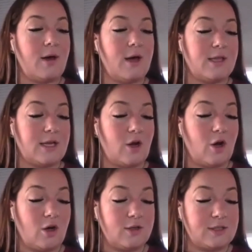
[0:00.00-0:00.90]
And then
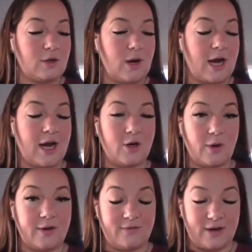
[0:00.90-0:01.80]
also, how
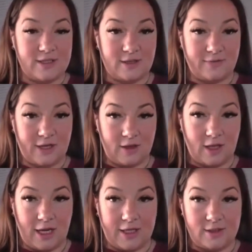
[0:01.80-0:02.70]
do I find stuff that
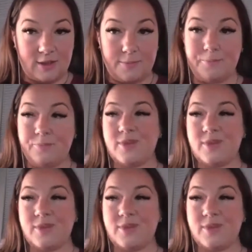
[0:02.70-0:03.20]
aligns?